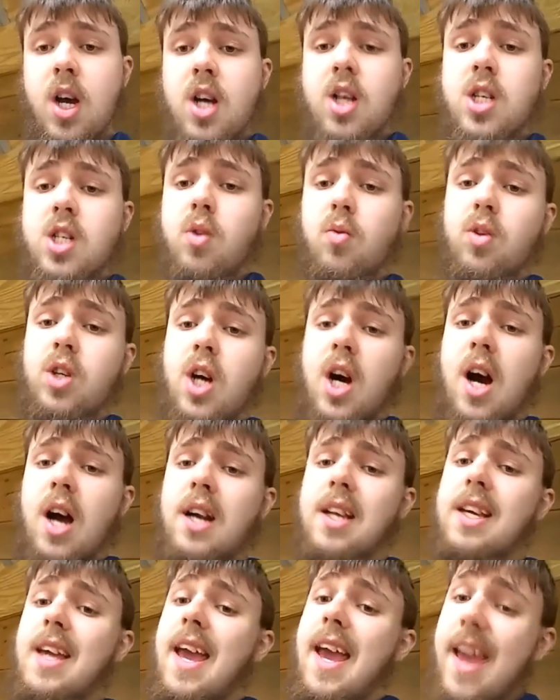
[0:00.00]
So
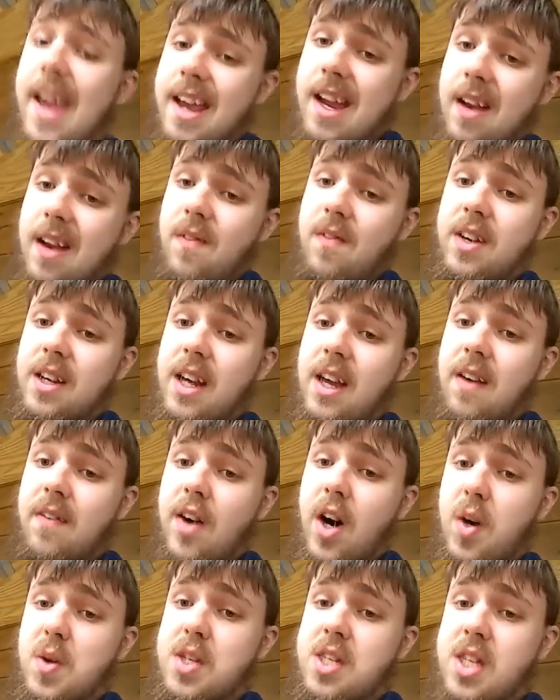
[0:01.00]
God can forgive
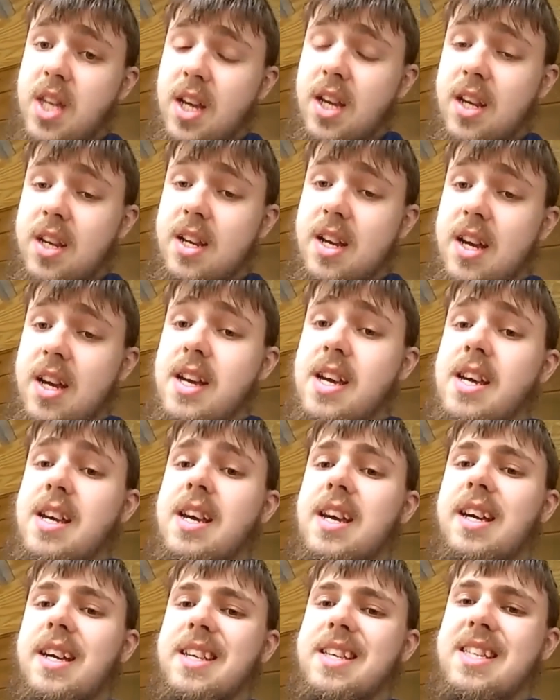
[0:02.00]
all sin,
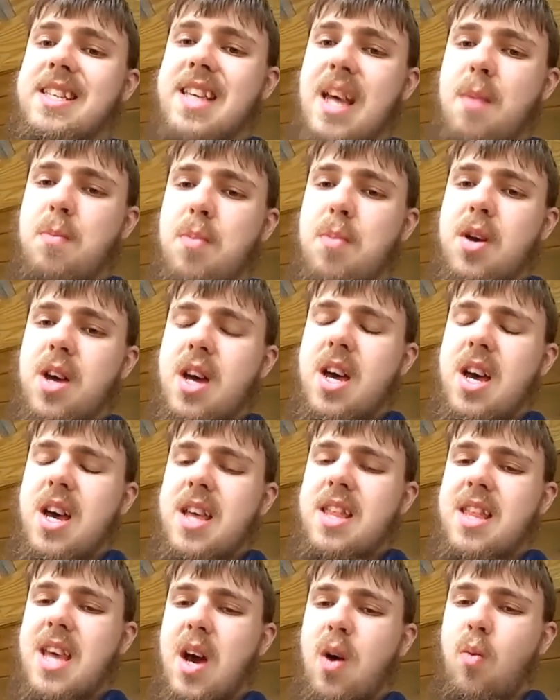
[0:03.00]
except
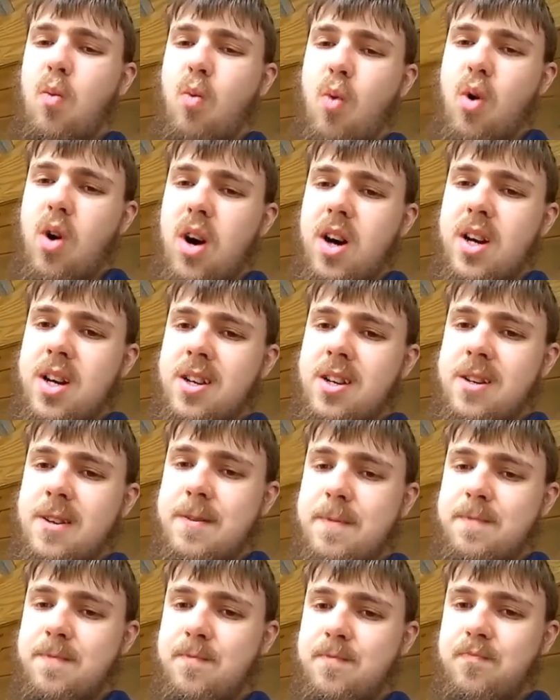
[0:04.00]
that
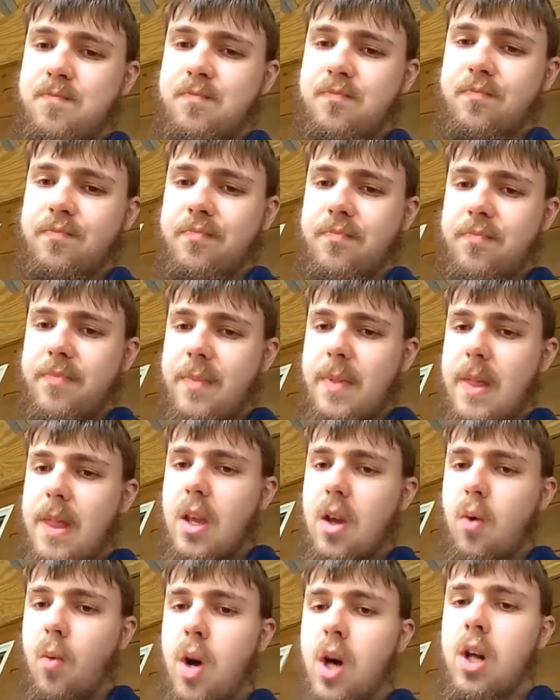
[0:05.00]
one.
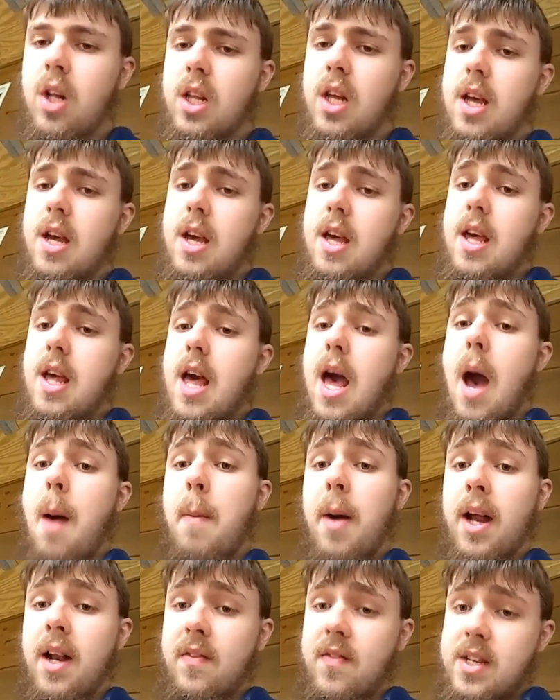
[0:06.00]
Well,
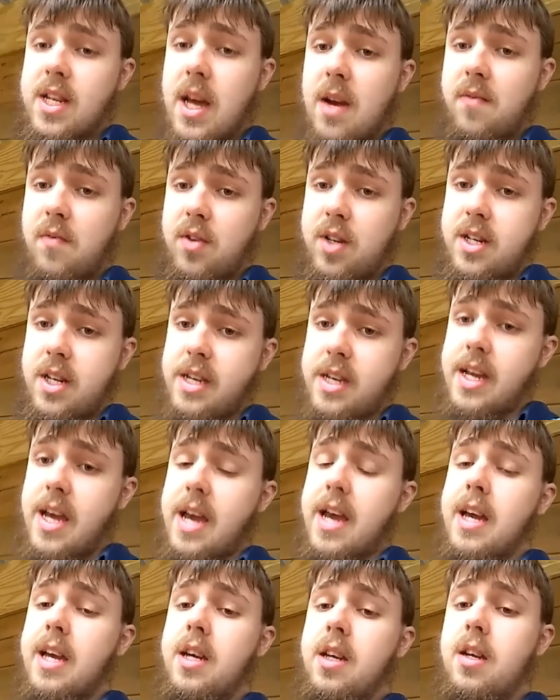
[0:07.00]
I'm out of time for
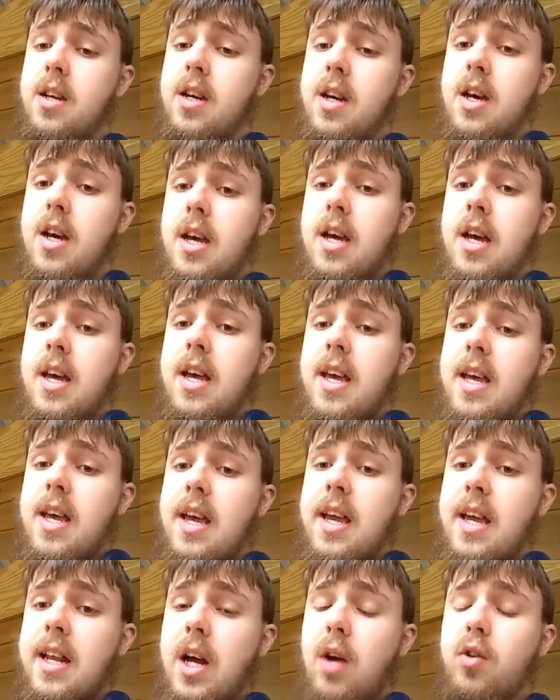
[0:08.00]
today,
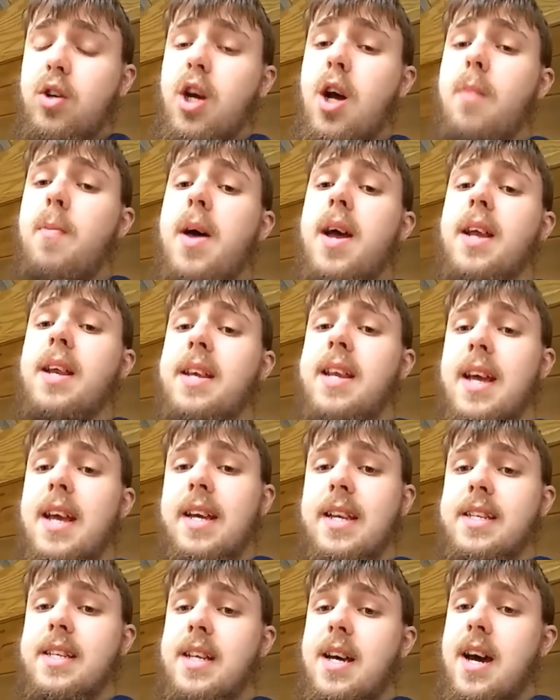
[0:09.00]
and I'll come back
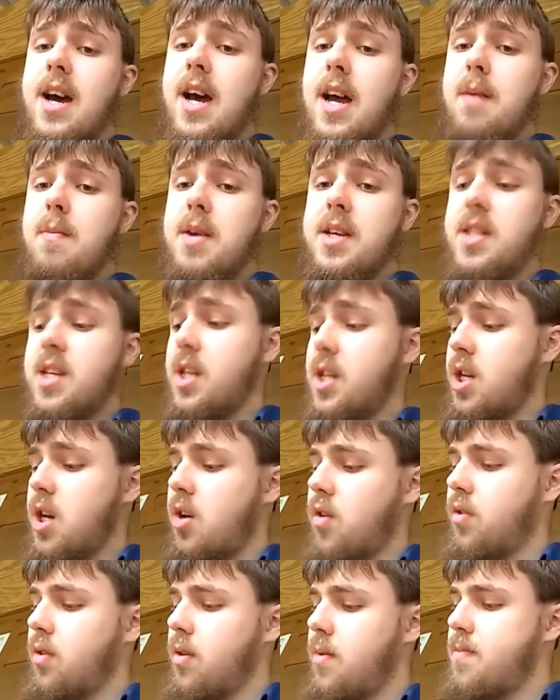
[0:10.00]
next time as I
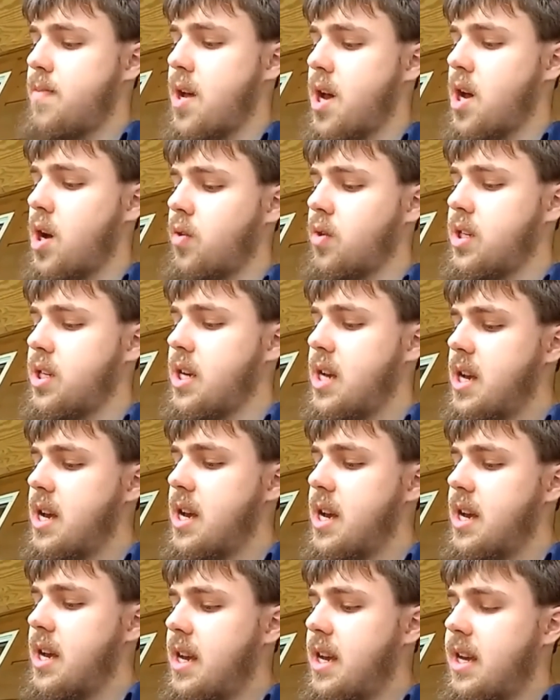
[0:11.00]
talk about
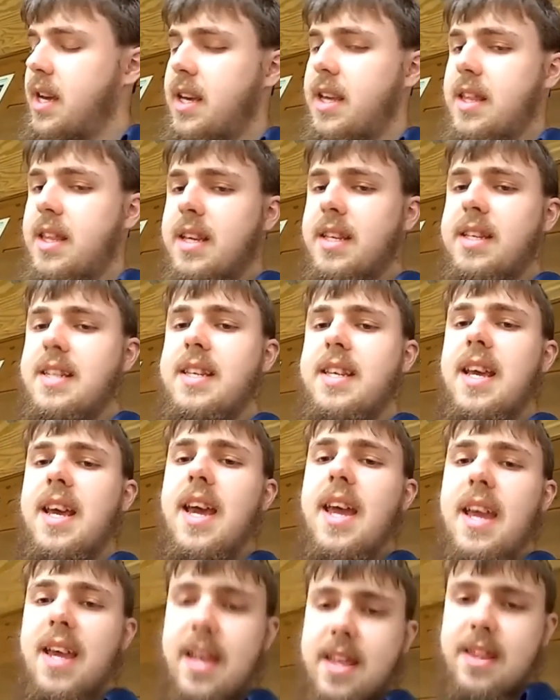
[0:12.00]
the
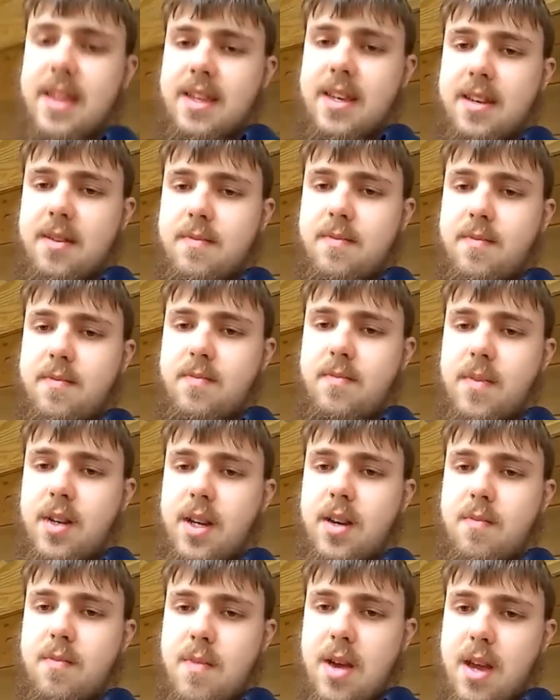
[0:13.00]
10th
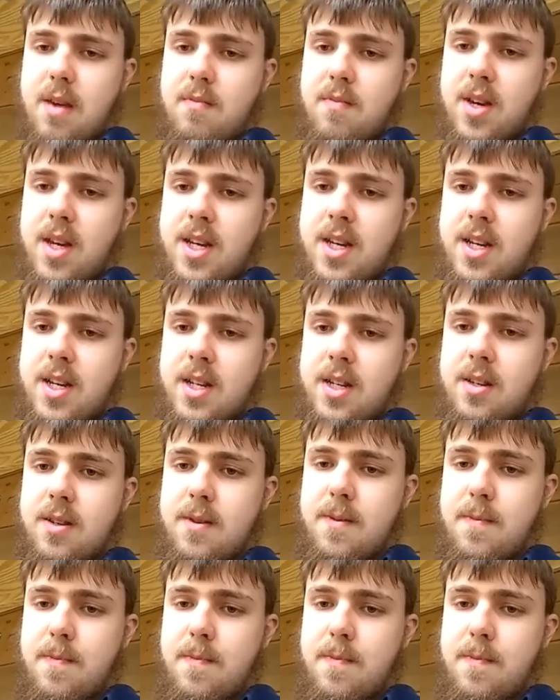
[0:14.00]
commandment.